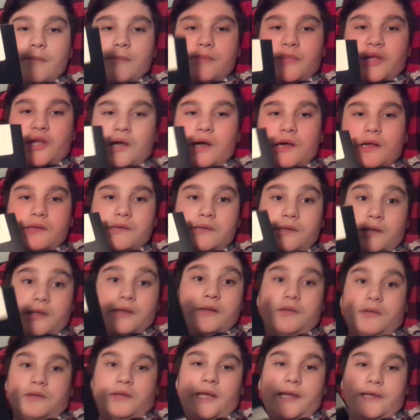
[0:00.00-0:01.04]
because
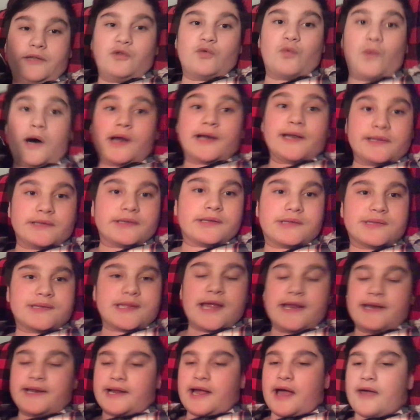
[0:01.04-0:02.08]
like you want it to
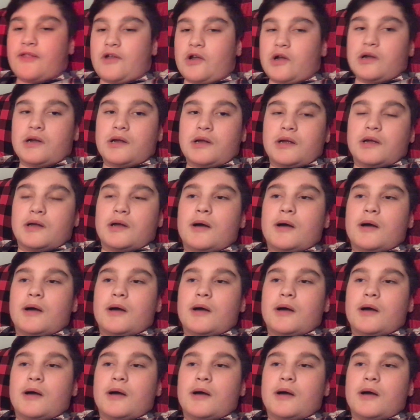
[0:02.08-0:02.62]
stay together.